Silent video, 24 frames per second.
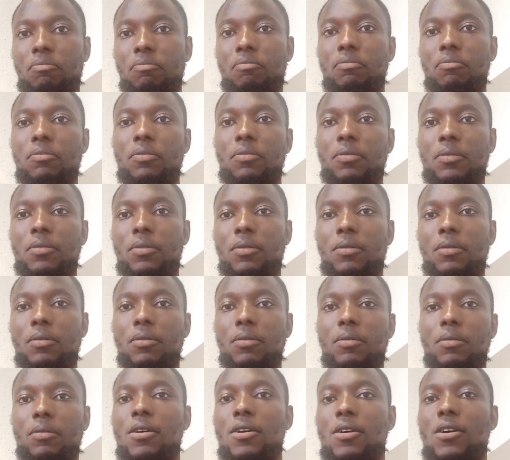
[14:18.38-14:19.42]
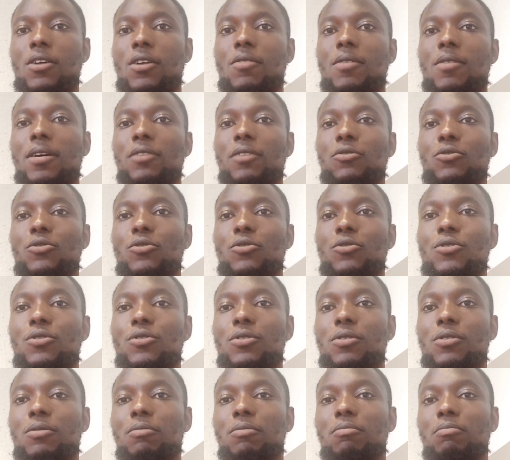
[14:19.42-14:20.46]
Mm, All right.
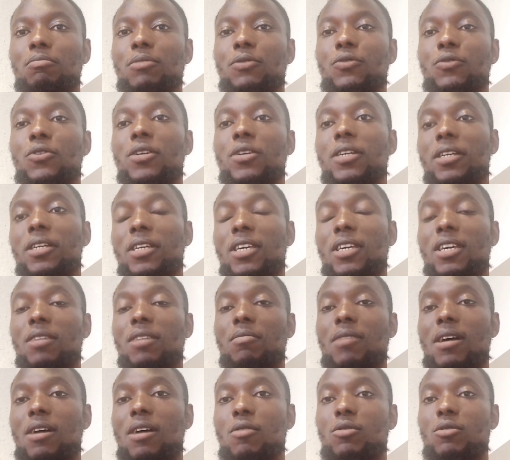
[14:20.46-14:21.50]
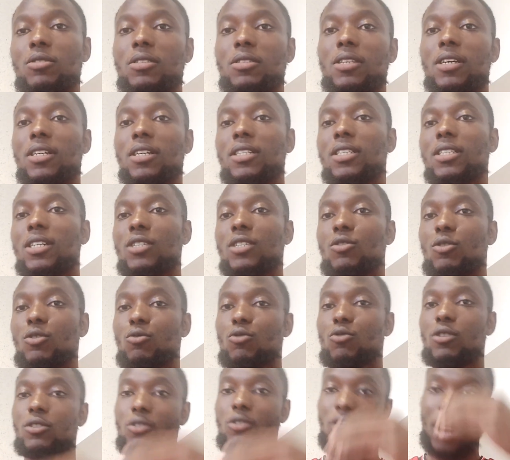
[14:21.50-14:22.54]
So before the game, I was thinking Chelsea were
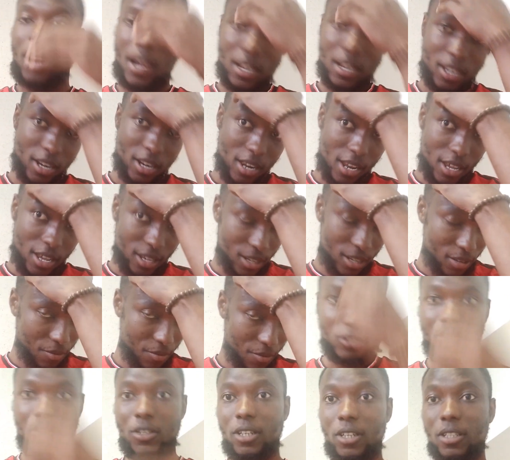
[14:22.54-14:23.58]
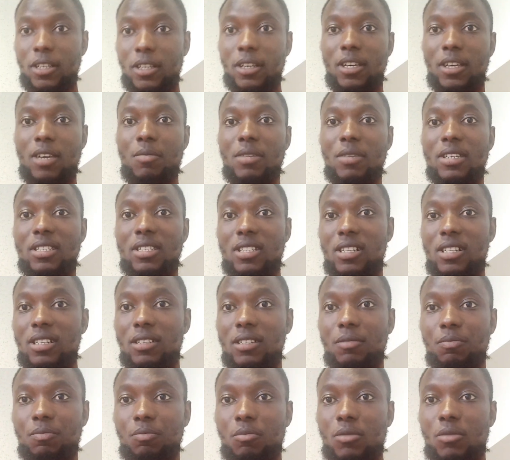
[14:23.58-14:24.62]
going to have to take the game easily,
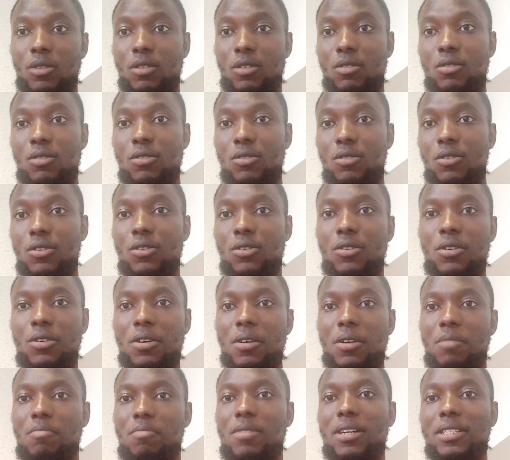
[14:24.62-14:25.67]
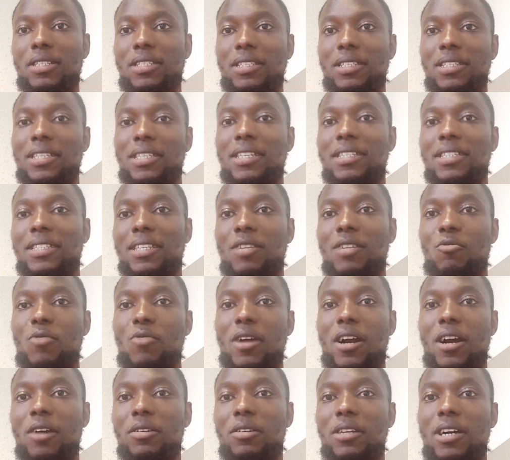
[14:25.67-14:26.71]
you know, but things didn't
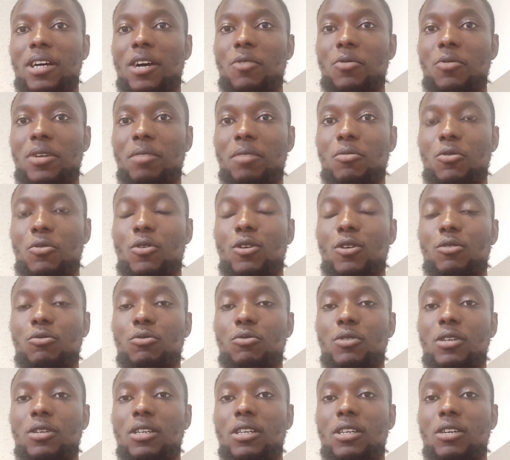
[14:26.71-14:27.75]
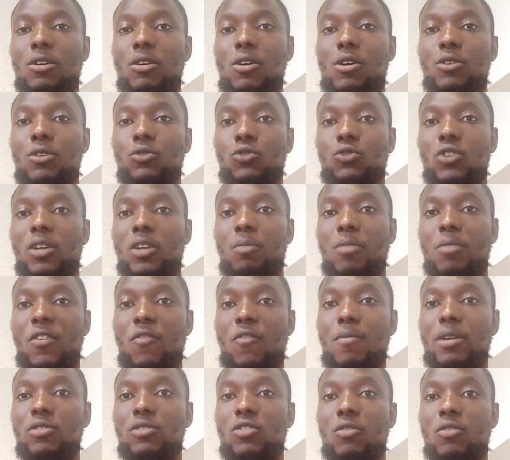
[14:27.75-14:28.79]
work out that way because we also the
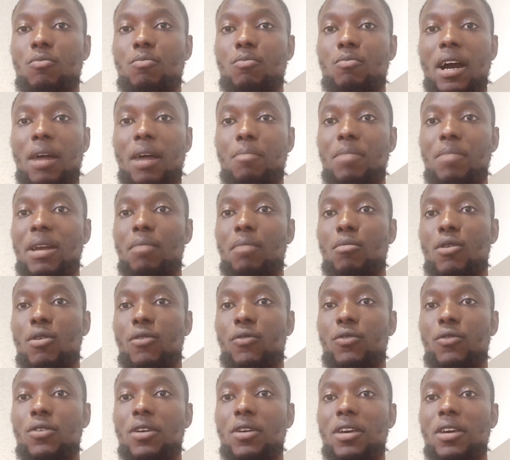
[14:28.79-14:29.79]
performance of Bournemouth.